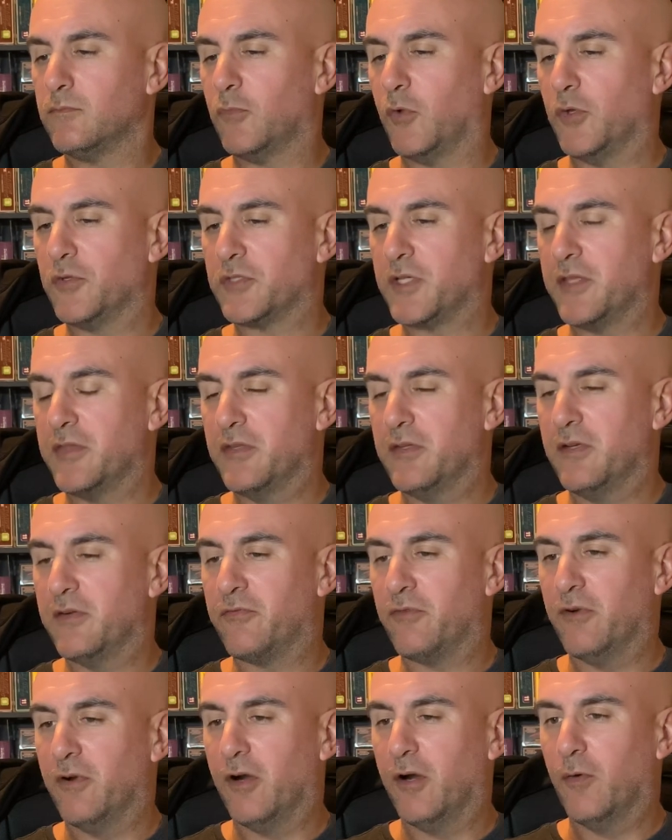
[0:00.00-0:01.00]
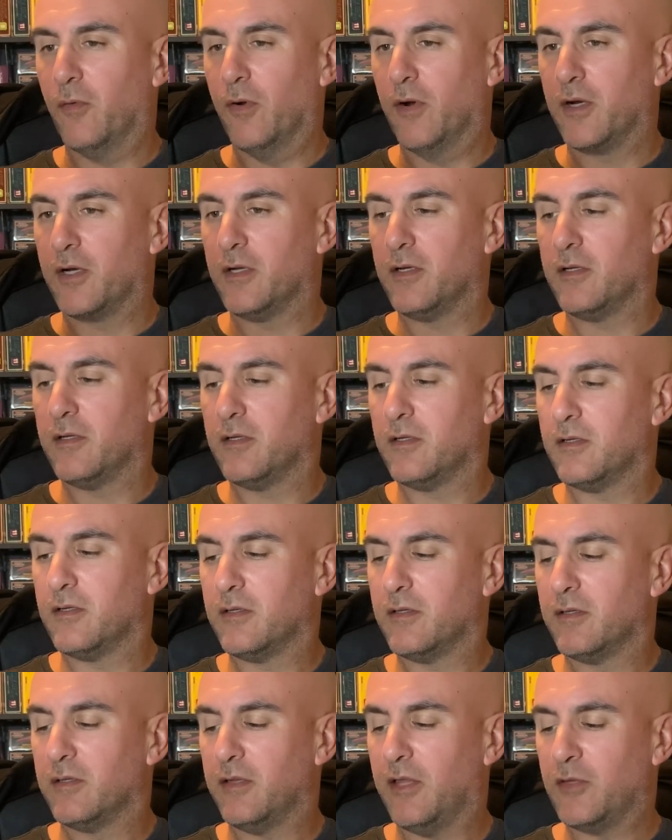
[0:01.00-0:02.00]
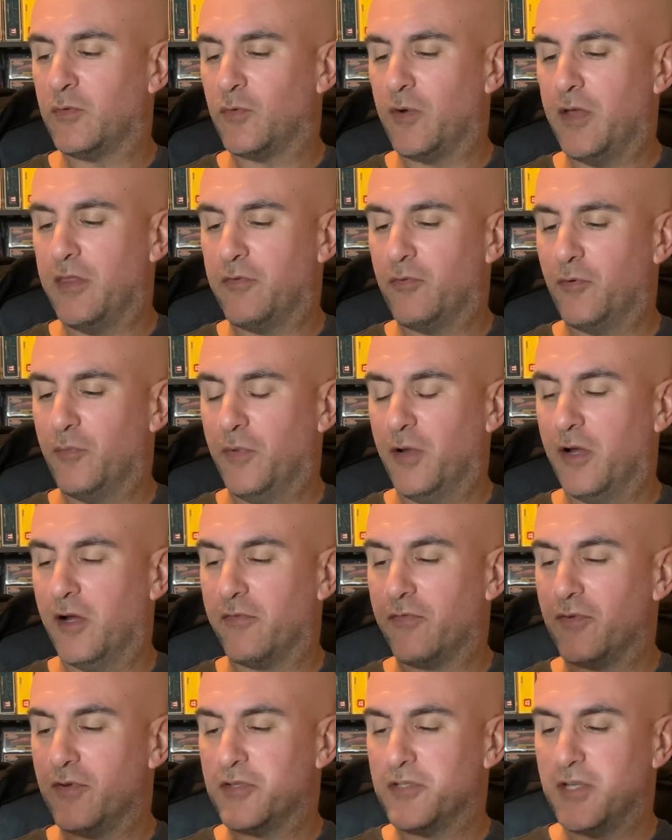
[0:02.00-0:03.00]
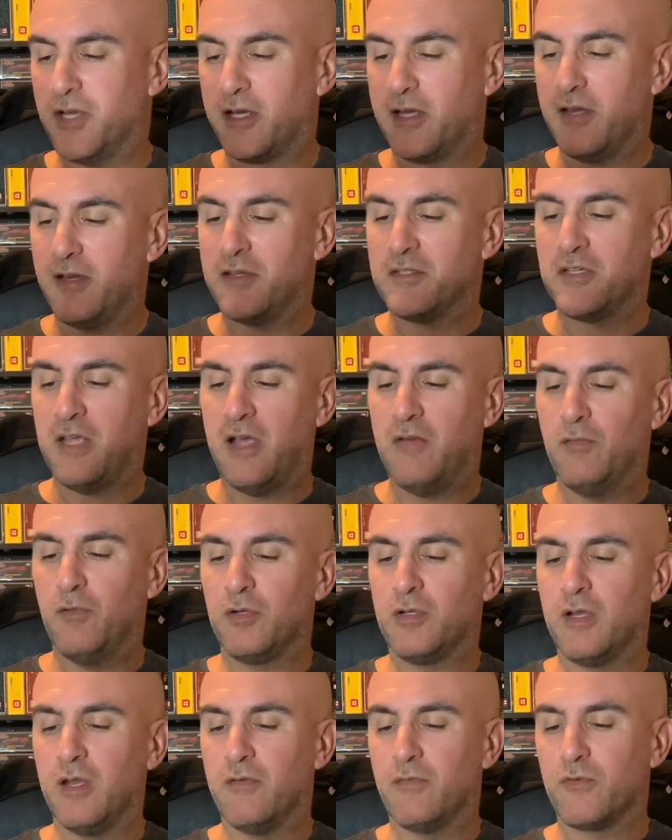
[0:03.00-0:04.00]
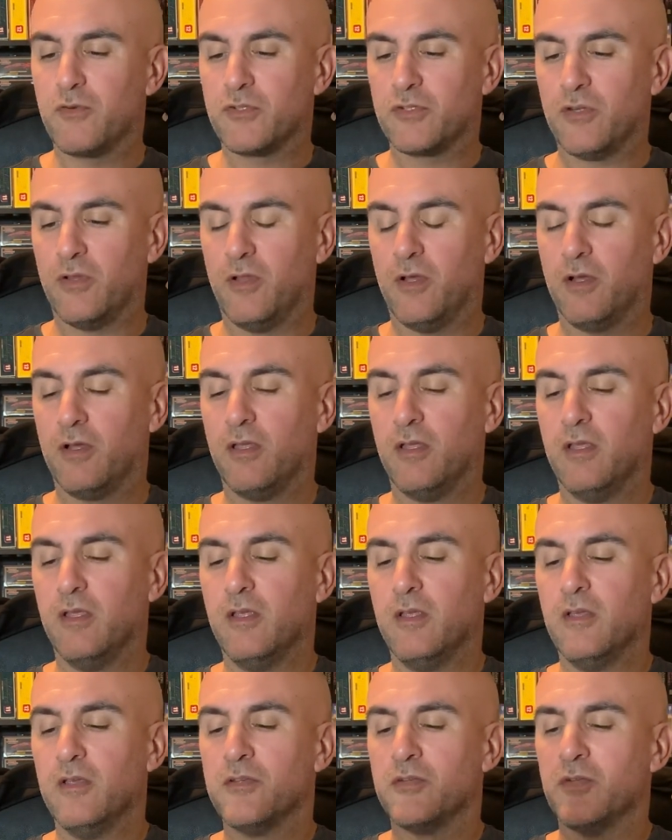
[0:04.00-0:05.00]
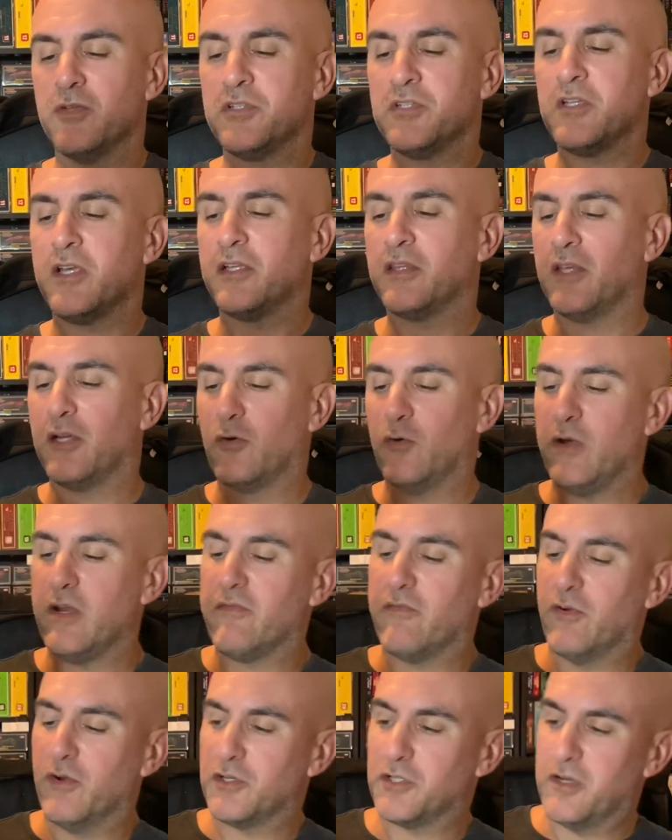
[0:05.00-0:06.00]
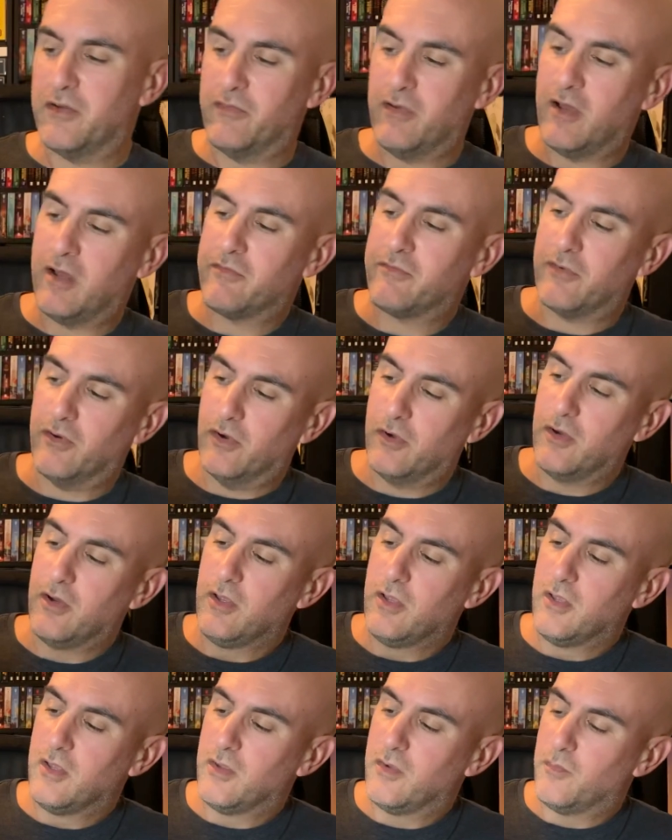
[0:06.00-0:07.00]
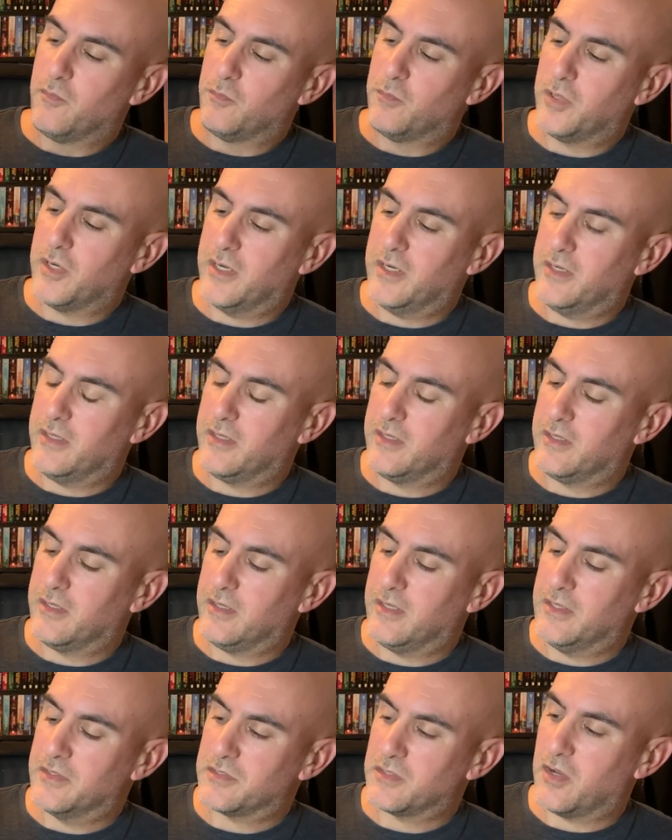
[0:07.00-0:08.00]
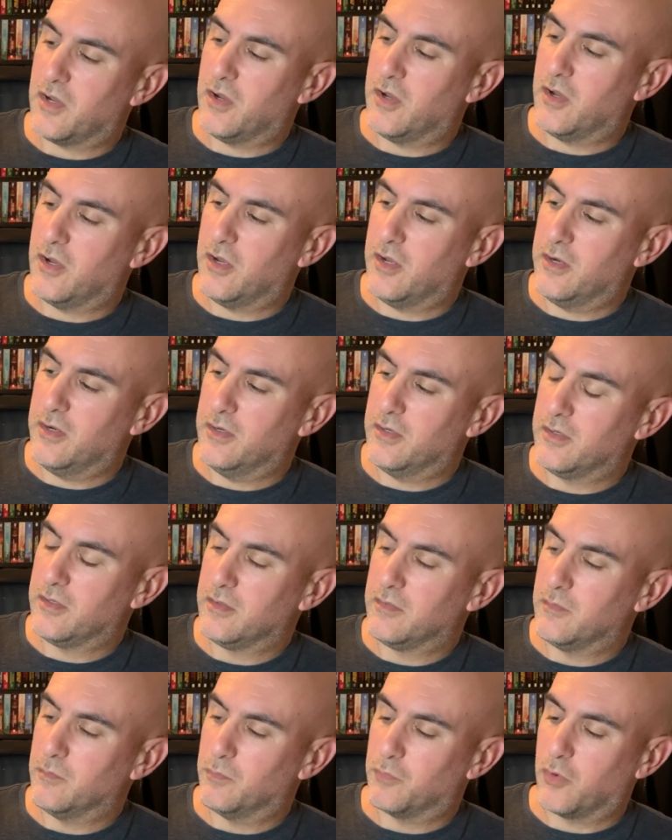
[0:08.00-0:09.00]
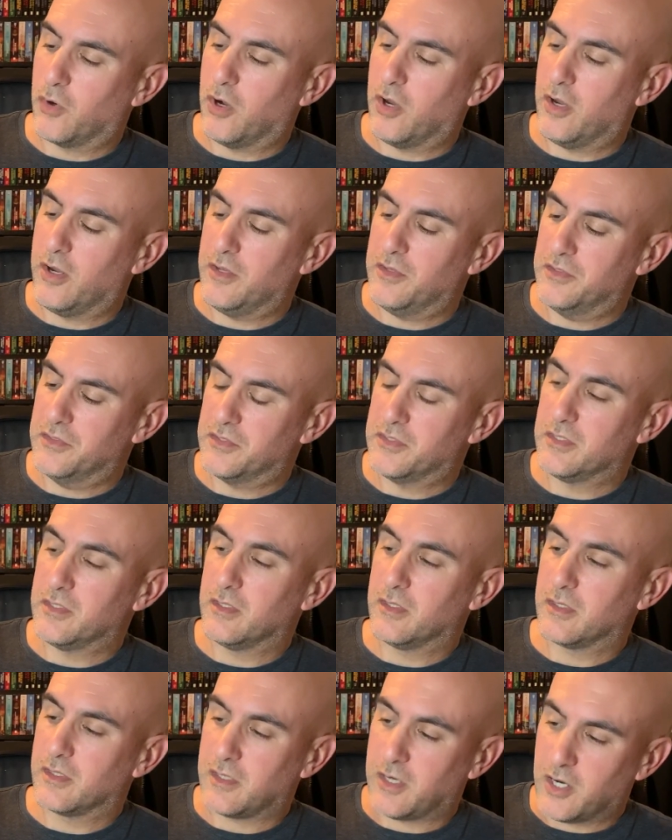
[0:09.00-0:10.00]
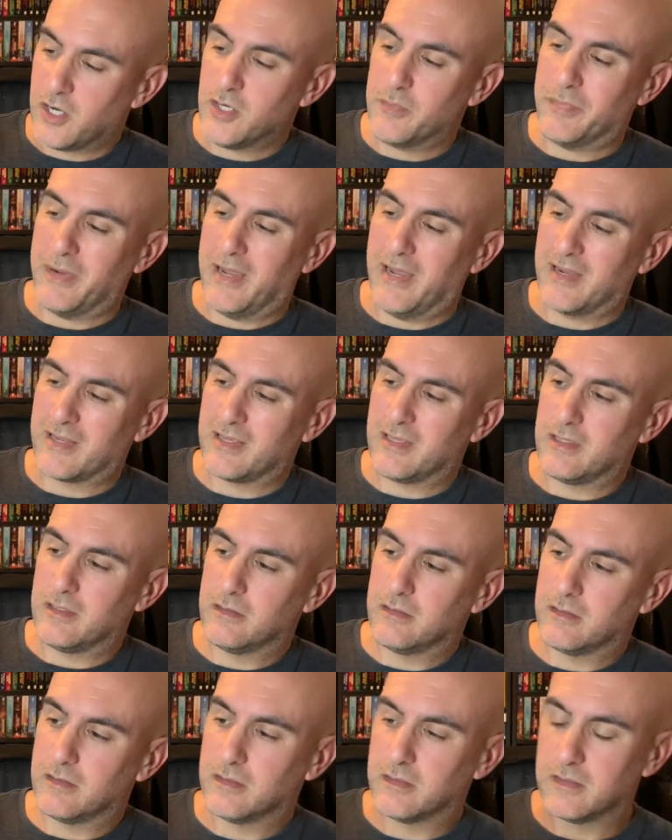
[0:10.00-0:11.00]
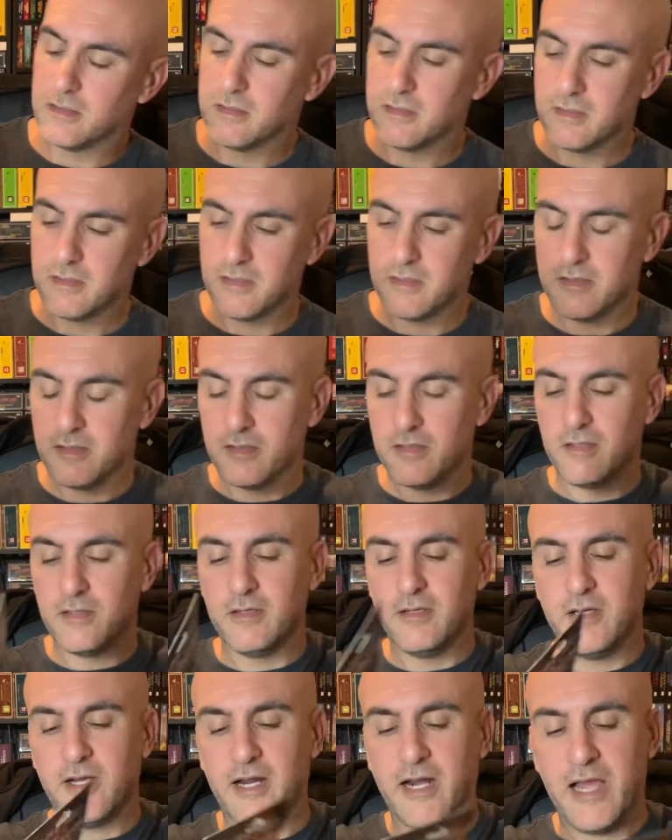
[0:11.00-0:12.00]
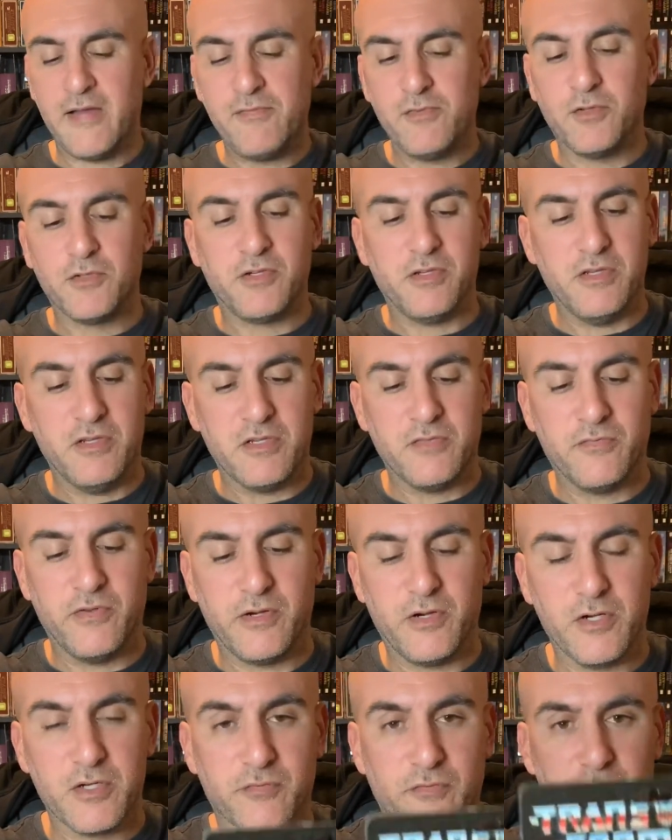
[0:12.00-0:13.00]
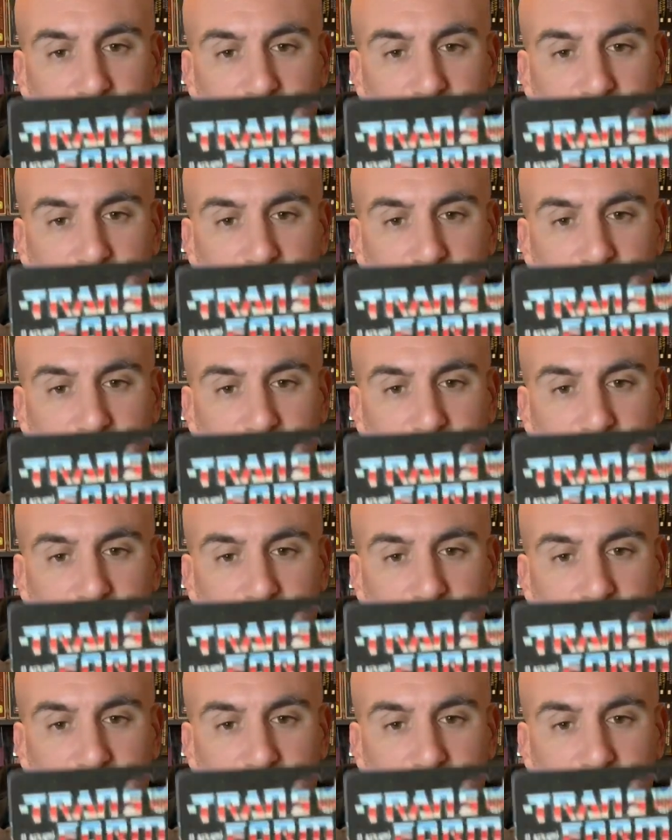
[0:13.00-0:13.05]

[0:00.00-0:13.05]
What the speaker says: it's got the different artwork. That's why it threw me off for a second, because I haven't looked at it for so long. So this is like the Greek version of Huffer, but it's on bronze card back. God, I haven't looked at these figures for